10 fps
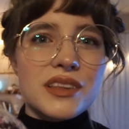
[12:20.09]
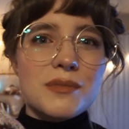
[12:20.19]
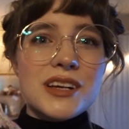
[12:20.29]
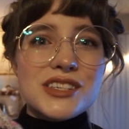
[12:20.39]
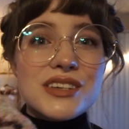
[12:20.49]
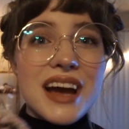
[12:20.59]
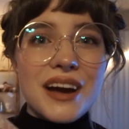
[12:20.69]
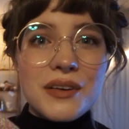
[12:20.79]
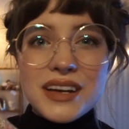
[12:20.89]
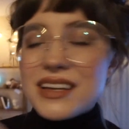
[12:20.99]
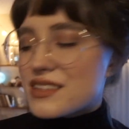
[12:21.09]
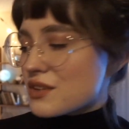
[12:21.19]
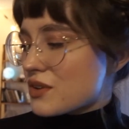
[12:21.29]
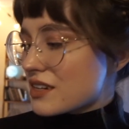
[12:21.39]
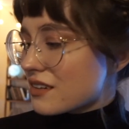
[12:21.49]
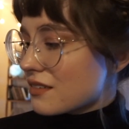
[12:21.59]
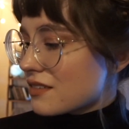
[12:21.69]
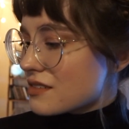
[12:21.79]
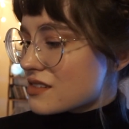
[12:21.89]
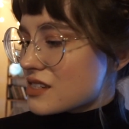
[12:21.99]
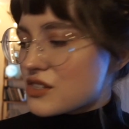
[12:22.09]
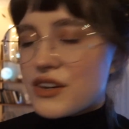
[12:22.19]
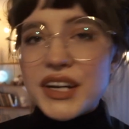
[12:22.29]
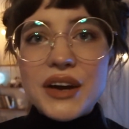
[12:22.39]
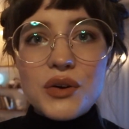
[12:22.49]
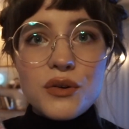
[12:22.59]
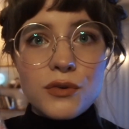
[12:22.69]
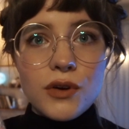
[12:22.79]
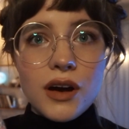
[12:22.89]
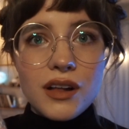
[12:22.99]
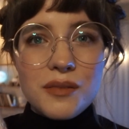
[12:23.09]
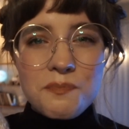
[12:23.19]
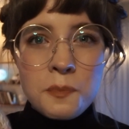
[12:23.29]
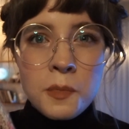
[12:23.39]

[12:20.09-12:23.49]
I'm not sure how it's going to turn out overall,